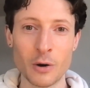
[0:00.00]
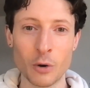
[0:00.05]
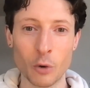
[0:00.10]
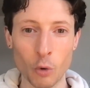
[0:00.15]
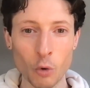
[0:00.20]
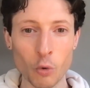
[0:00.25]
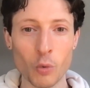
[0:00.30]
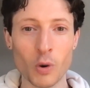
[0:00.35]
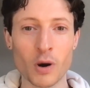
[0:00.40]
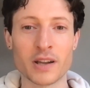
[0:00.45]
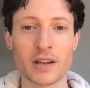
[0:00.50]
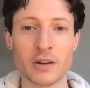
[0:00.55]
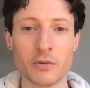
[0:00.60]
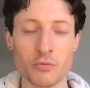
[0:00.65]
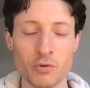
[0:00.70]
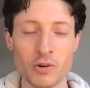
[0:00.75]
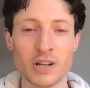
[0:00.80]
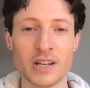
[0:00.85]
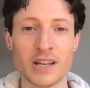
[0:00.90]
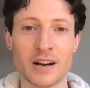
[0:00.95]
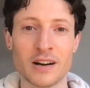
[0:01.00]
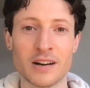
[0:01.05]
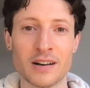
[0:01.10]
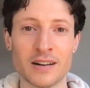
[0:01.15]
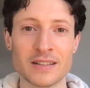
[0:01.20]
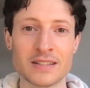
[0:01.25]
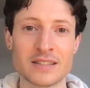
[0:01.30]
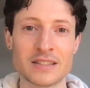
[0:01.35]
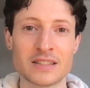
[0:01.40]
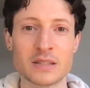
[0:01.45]
all working really
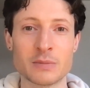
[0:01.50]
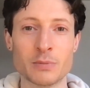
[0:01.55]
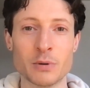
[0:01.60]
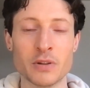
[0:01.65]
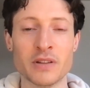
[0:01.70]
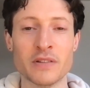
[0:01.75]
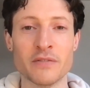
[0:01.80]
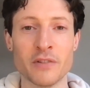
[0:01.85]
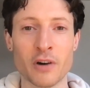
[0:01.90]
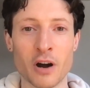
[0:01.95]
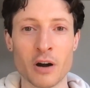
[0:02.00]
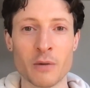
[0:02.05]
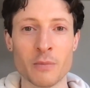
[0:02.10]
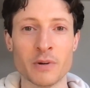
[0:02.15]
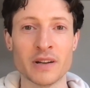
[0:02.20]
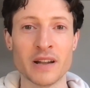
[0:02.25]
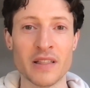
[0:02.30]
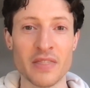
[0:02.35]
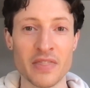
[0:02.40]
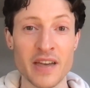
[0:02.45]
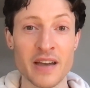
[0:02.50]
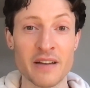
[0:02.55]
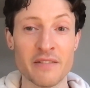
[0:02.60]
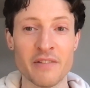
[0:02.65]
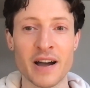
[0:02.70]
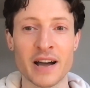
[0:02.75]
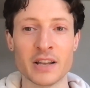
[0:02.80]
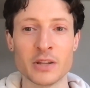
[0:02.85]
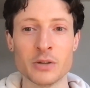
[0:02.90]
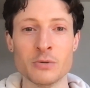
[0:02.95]
hard to put the environment and their
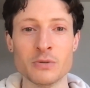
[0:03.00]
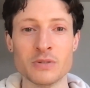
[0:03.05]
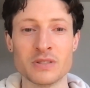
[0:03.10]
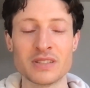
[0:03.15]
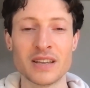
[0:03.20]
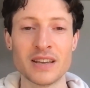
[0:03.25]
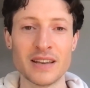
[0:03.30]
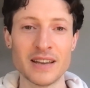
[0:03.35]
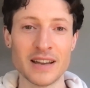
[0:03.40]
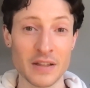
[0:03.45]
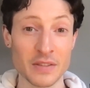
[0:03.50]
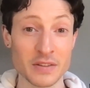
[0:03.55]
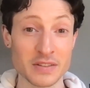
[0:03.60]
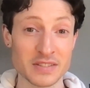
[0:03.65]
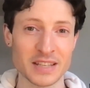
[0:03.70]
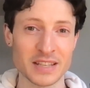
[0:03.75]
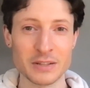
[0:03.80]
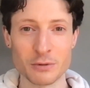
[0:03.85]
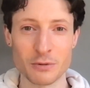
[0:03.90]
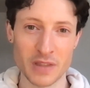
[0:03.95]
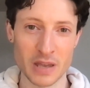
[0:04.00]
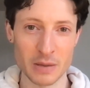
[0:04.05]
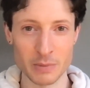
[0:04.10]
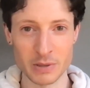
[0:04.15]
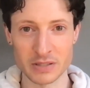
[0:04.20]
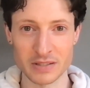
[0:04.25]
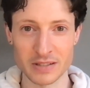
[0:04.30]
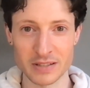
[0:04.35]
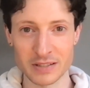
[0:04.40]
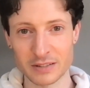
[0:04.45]
values at the center of their
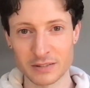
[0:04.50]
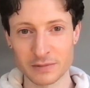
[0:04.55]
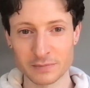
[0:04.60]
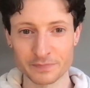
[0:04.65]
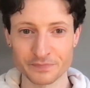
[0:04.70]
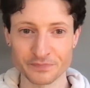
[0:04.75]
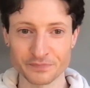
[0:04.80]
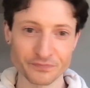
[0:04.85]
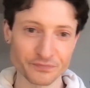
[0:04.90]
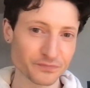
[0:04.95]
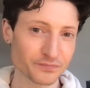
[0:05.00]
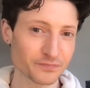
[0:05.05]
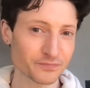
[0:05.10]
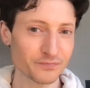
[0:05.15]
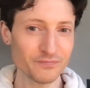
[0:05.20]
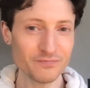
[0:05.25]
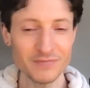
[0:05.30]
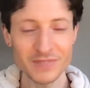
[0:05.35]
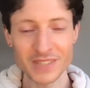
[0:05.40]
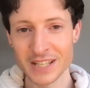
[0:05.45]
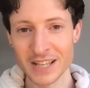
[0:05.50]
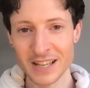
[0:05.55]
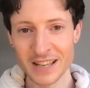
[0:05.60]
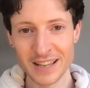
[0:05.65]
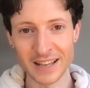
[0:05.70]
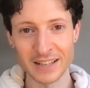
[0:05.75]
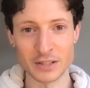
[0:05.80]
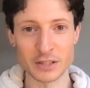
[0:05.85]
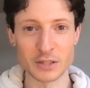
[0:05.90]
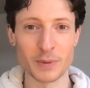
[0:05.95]
business.
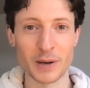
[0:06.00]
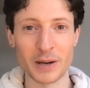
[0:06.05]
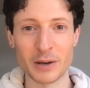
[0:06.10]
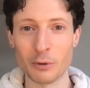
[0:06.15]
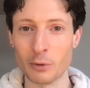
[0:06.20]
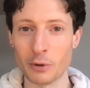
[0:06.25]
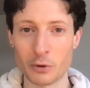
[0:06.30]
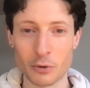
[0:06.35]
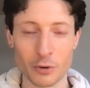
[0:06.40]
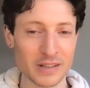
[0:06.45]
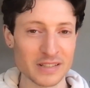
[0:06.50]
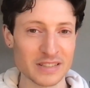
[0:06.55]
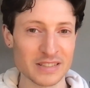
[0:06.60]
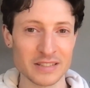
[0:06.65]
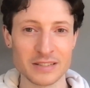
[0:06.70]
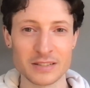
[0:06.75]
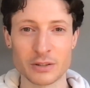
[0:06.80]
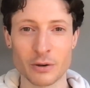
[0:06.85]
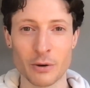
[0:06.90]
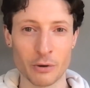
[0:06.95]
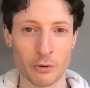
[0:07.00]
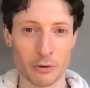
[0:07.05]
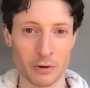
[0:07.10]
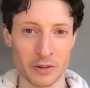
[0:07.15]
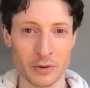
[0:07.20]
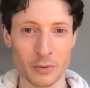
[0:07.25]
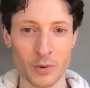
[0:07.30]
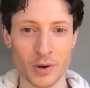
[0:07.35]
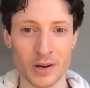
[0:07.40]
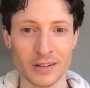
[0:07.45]
And despite all the craziness going on
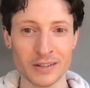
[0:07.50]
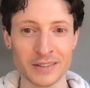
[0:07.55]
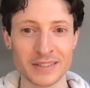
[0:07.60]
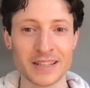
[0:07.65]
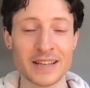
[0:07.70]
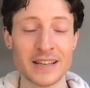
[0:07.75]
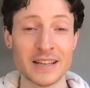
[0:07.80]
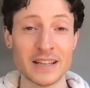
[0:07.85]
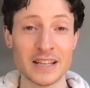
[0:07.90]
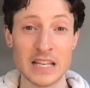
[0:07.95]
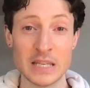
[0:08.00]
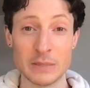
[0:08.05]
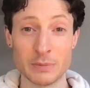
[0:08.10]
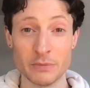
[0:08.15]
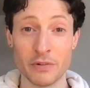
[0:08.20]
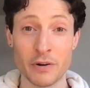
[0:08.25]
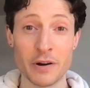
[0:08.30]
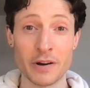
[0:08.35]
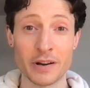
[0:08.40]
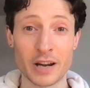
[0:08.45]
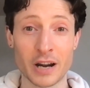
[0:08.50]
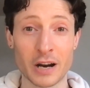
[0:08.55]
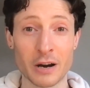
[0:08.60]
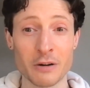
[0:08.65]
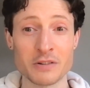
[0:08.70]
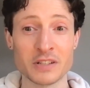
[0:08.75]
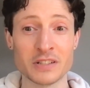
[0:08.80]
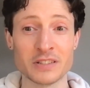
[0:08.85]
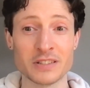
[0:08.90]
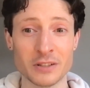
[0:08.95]
in the world, it's been very
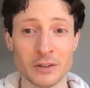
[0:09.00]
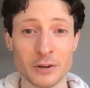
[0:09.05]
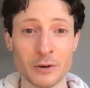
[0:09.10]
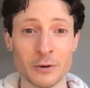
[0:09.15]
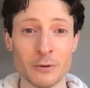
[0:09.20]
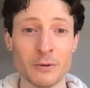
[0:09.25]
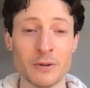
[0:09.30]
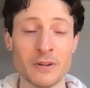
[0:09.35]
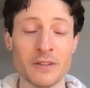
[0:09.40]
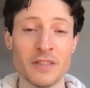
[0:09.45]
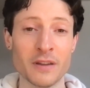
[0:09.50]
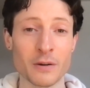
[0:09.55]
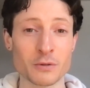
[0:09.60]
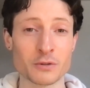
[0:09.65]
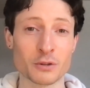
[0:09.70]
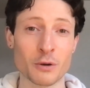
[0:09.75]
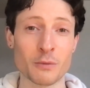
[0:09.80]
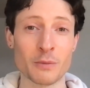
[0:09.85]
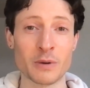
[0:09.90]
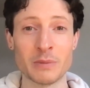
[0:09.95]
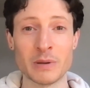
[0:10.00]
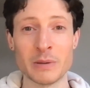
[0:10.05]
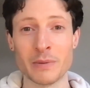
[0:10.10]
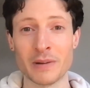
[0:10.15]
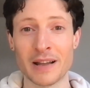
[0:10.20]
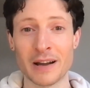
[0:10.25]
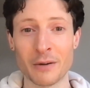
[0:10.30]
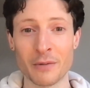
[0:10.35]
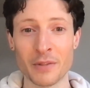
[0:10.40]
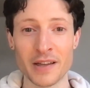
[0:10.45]
encouraging to know there are so many
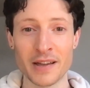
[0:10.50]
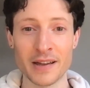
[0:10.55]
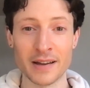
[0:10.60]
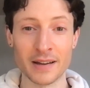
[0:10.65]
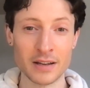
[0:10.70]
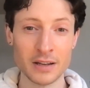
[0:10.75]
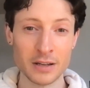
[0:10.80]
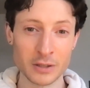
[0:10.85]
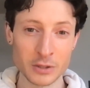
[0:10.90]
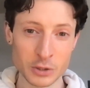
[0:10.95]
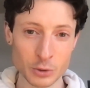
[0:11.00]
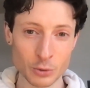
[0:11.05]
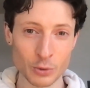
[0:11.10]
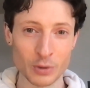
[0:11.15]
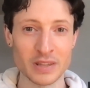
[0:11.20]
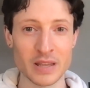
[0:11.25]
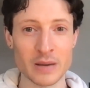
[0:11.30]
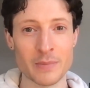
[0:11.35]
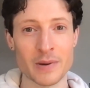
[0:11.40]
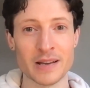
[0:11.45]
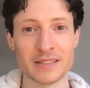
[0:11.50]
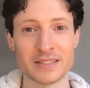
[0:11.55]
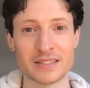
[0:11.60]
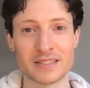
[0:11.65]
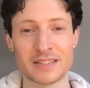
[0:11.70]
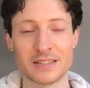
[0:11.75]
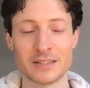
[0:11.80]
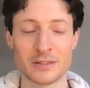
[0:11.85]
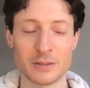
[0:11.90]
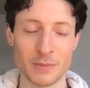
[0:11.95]
people out there doing their
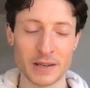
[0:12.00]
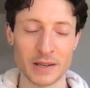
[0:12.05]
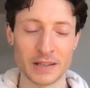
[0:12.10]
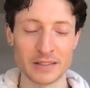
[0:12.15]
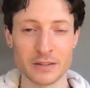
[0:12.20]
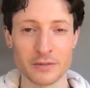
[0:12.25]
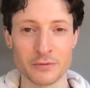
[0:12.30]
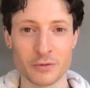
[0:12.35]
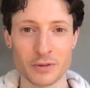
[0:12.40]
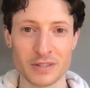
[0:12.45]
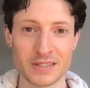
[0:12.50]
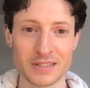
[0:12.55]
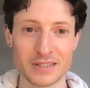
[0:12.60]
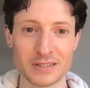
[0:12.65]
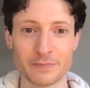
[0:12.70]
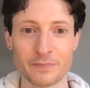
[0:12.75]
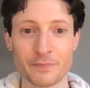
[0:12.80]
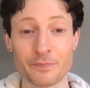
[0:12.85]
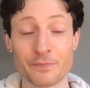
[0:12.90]
best to make a difference.